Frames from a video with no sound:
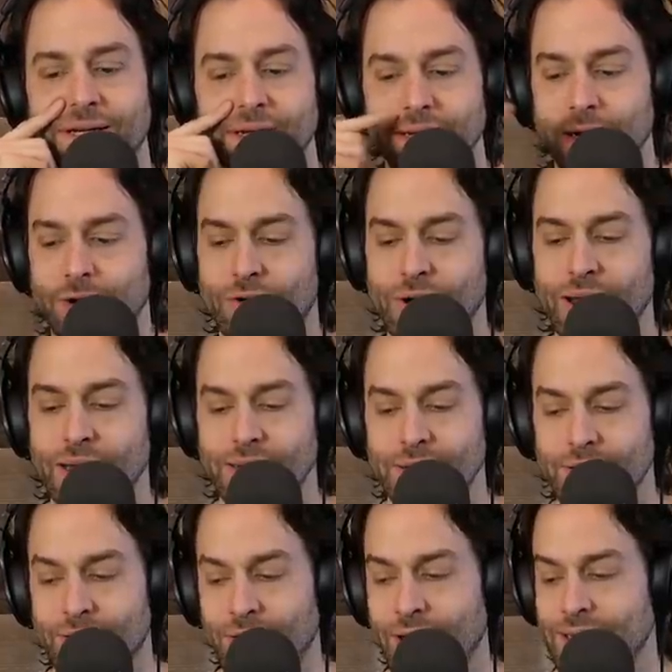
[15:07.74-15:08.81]
Now,
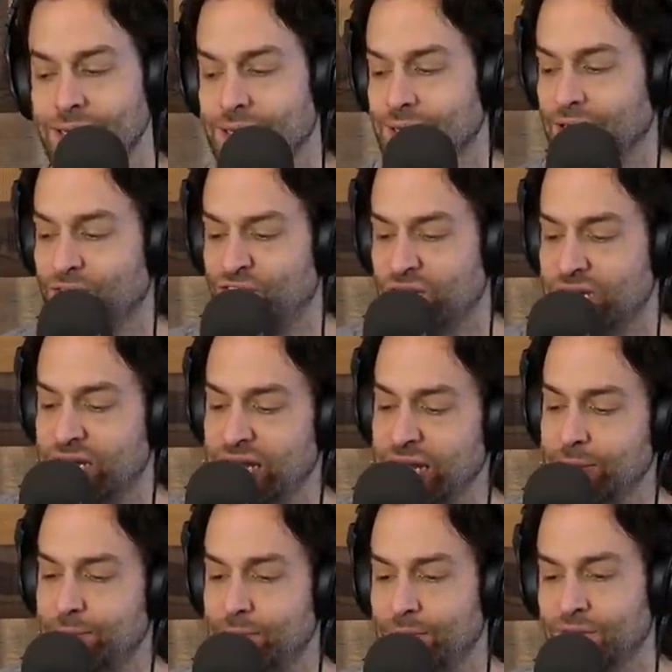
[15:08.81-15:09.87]
granted, if you
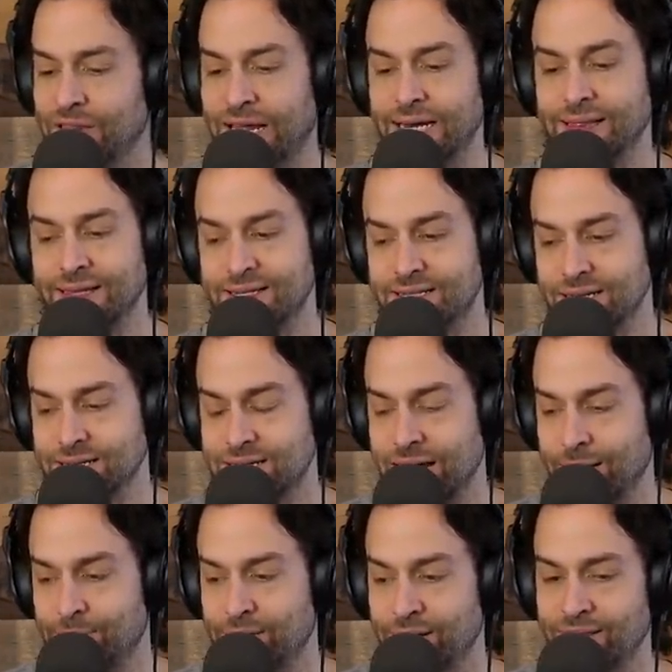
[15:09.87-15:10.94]
keep letting these things
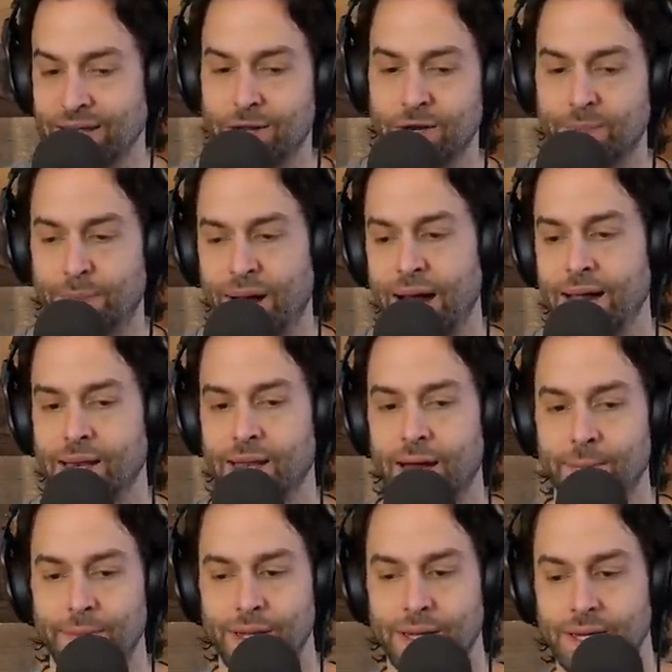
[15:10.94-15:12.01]
happen, they could pile
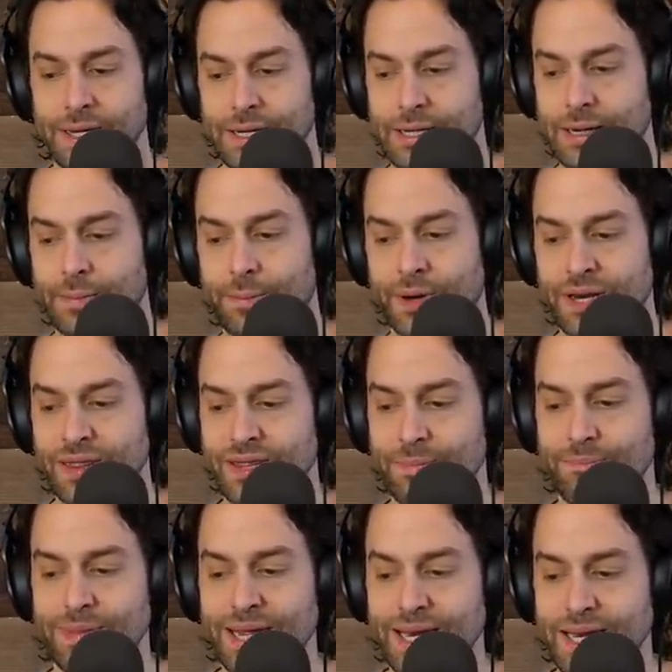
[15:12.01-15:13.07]
up. But in the
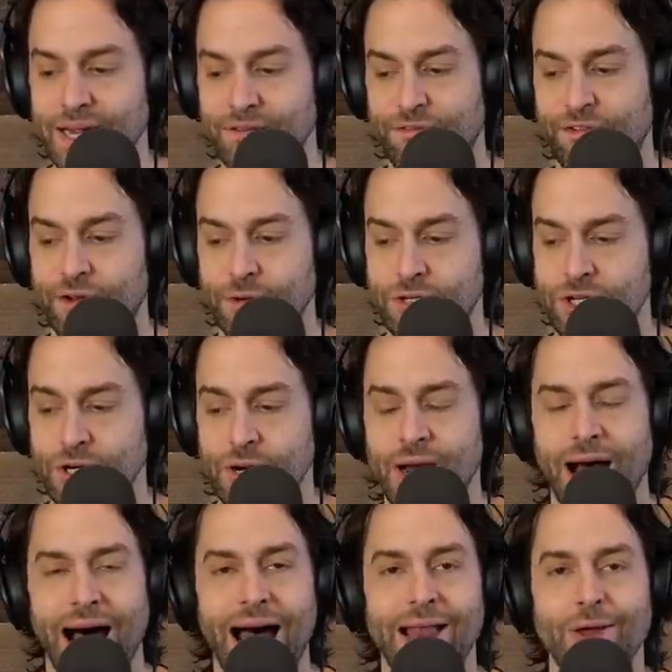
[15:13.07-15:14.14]
immediate future,
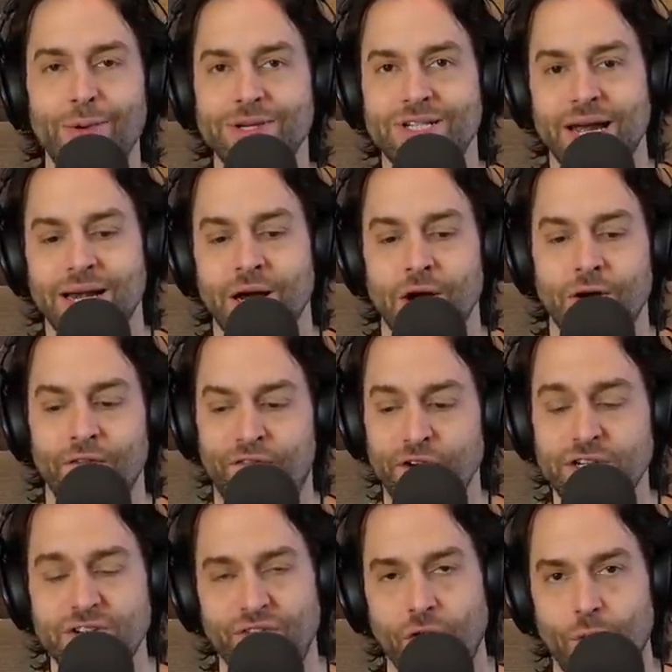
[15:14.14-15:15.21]
I'll always like,
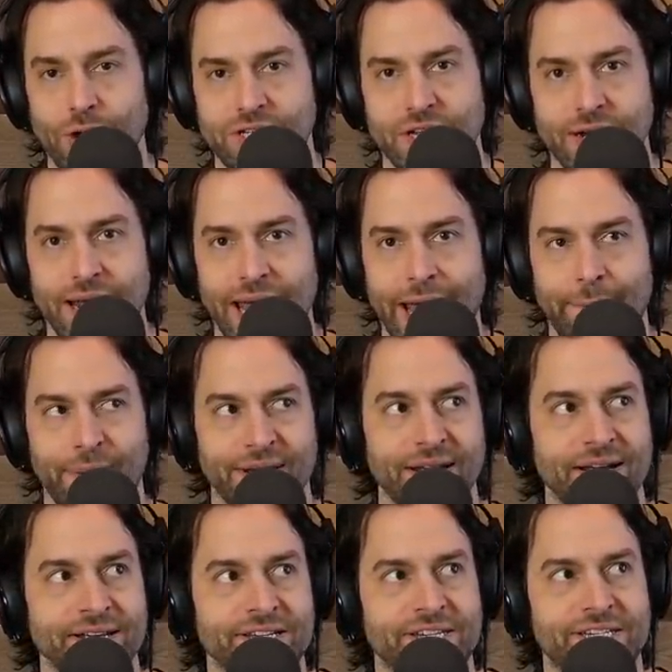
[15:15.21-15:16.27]
first of all, what's going to happen?
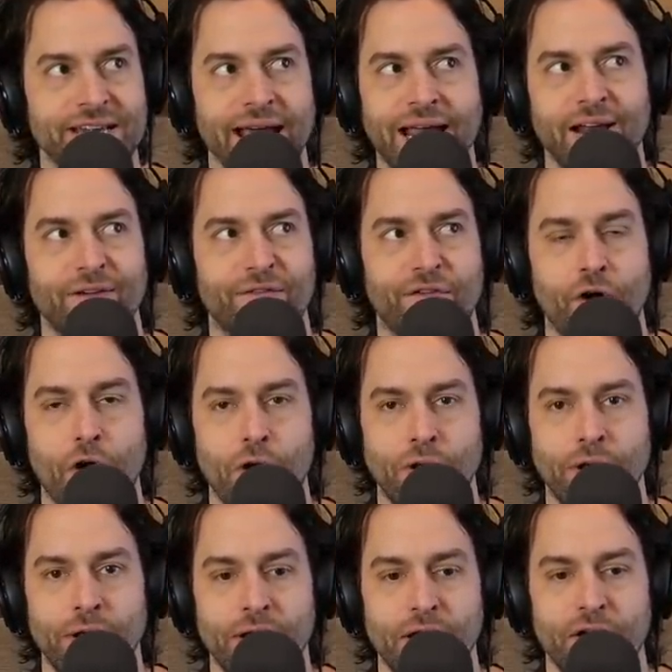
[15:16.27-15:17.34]
Second of
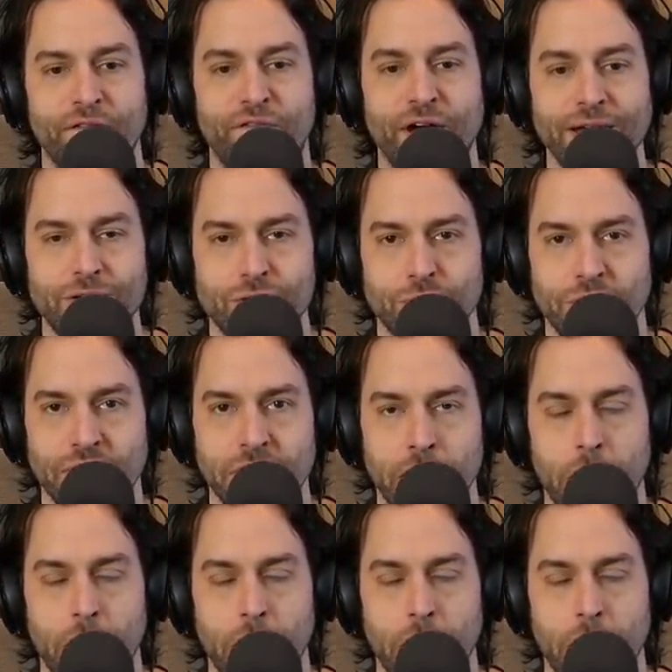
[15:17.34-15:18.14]
all, eventually,